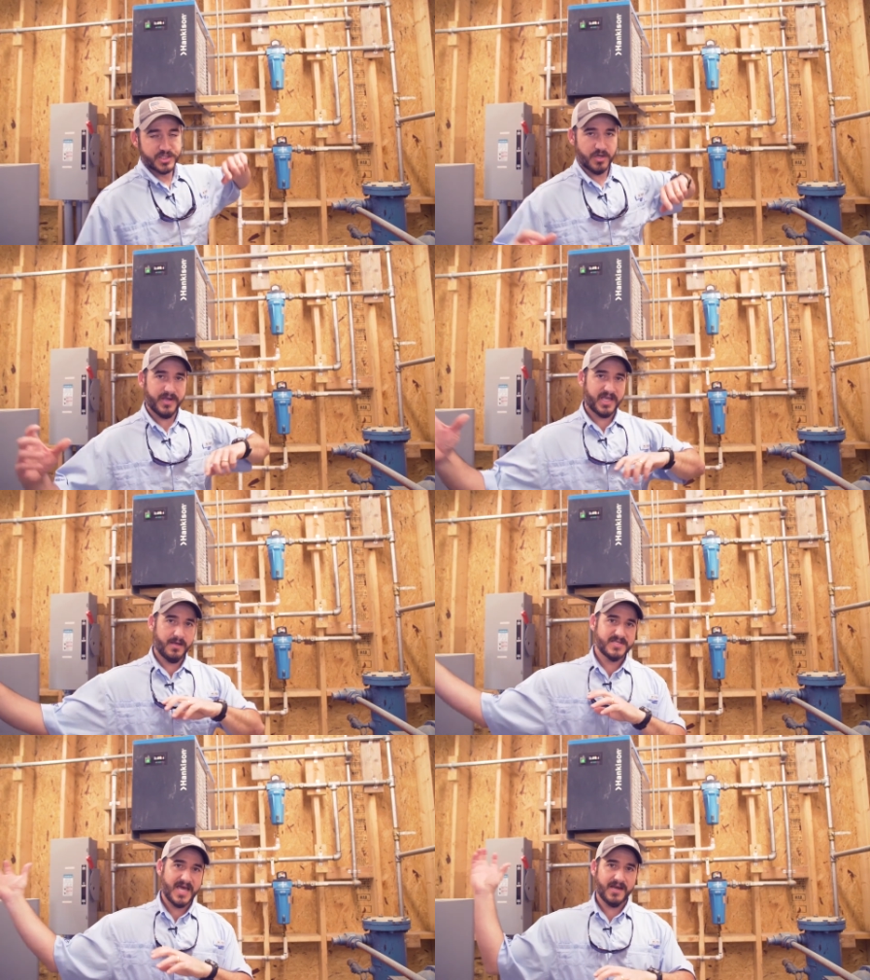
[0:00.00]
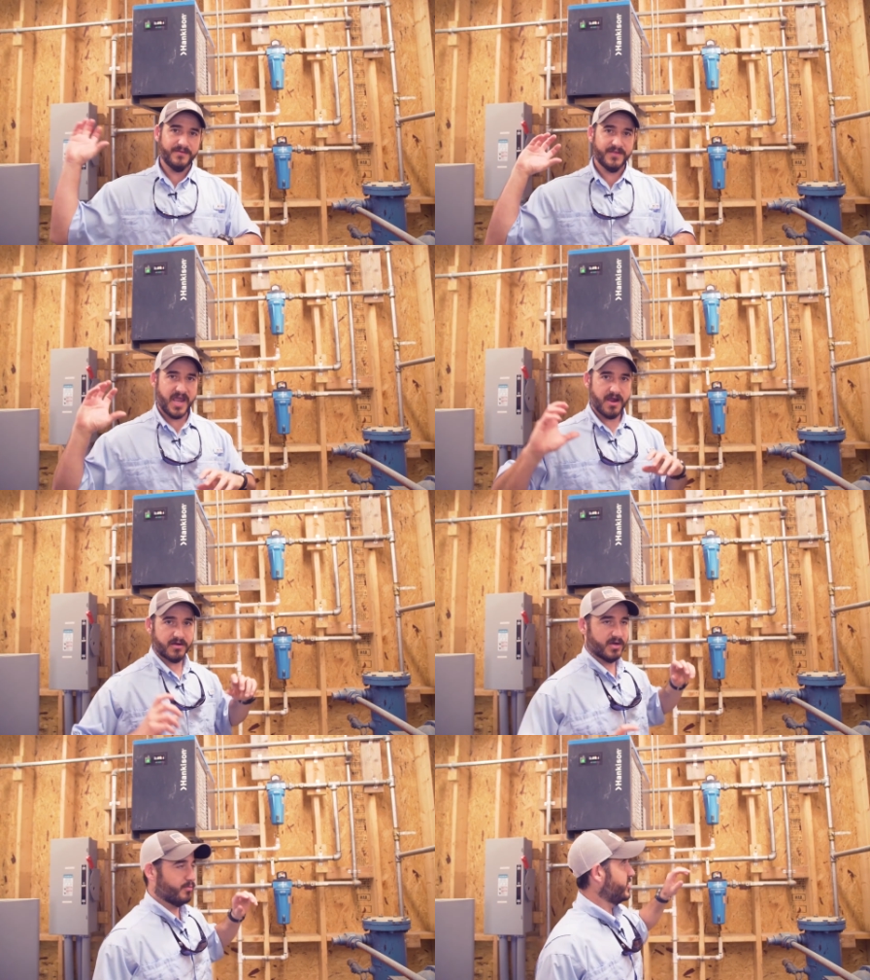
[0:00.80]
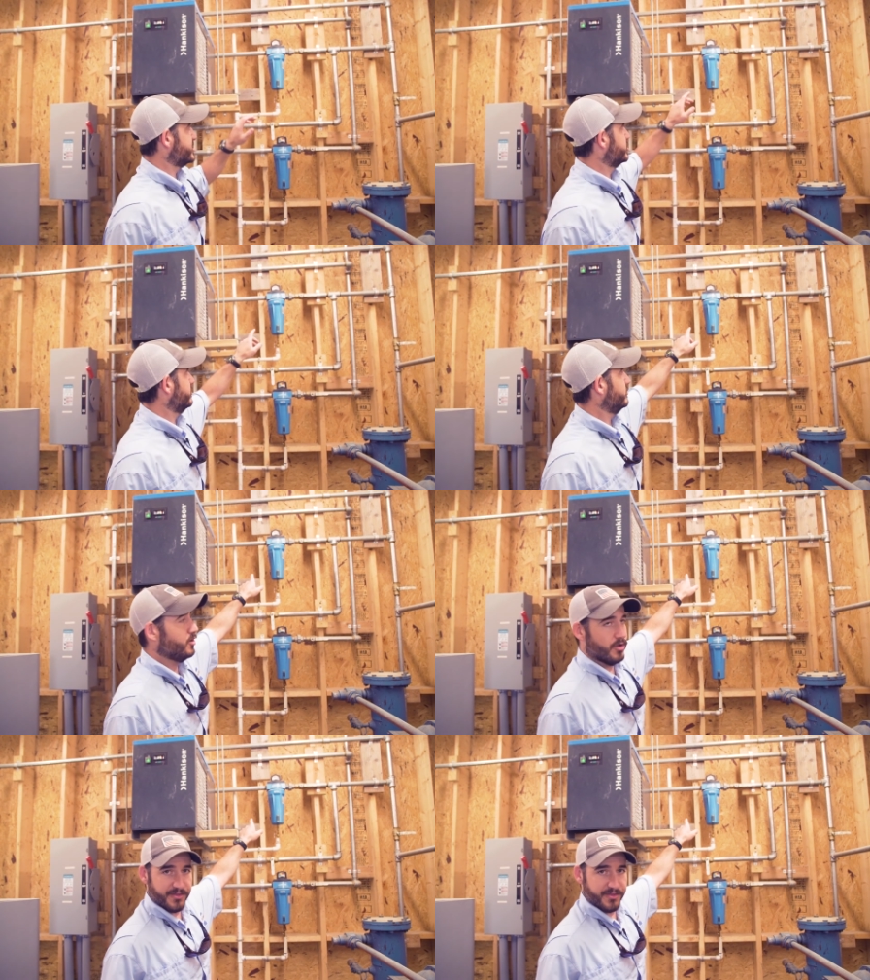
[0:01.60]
so it comes out of the air compressor